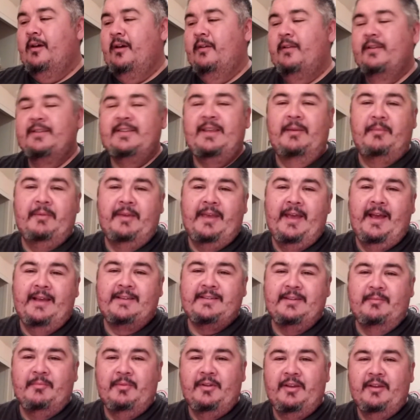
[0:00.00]
the same
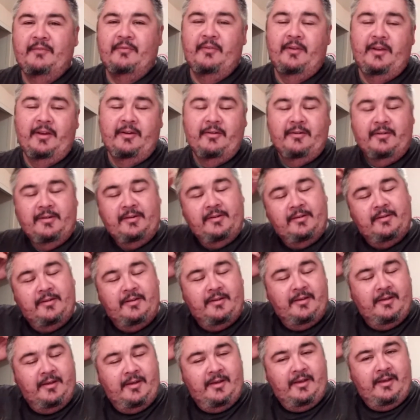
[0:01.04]
casting but different years.
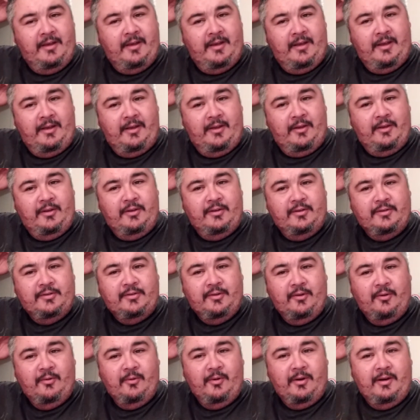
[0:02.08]

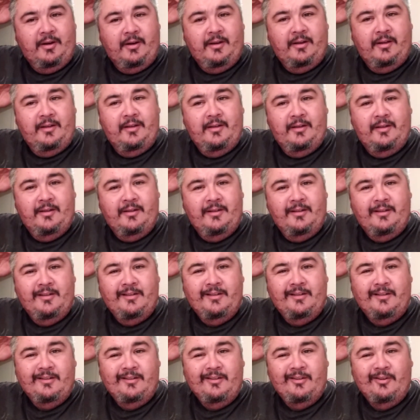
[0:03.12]
So
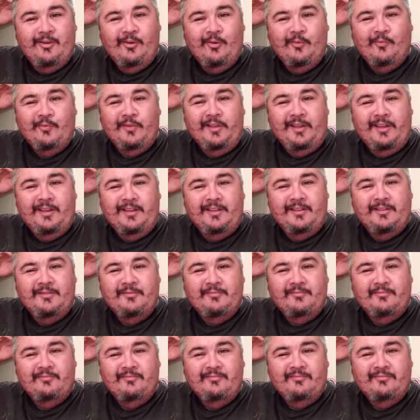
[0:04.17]
hopefully,
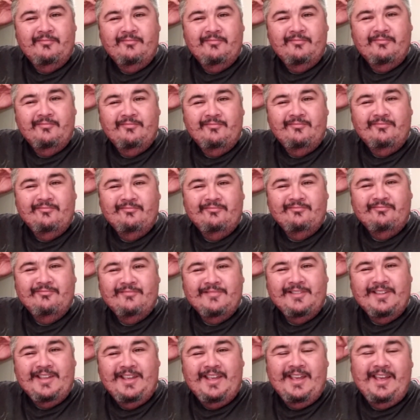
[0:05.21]

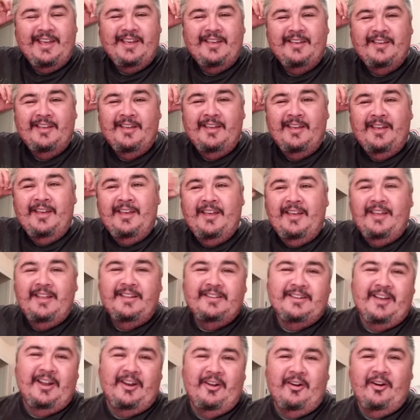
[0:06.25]
it's
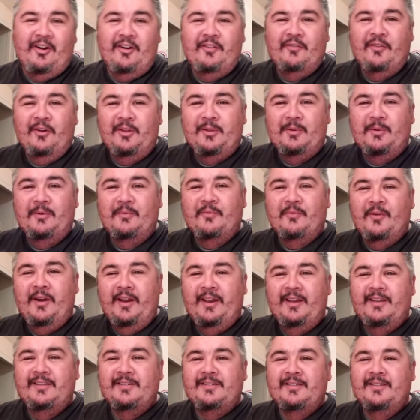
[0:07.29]
kind of hard to follow a
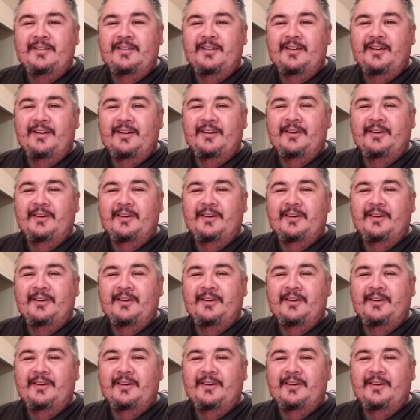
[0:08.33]
Frank's.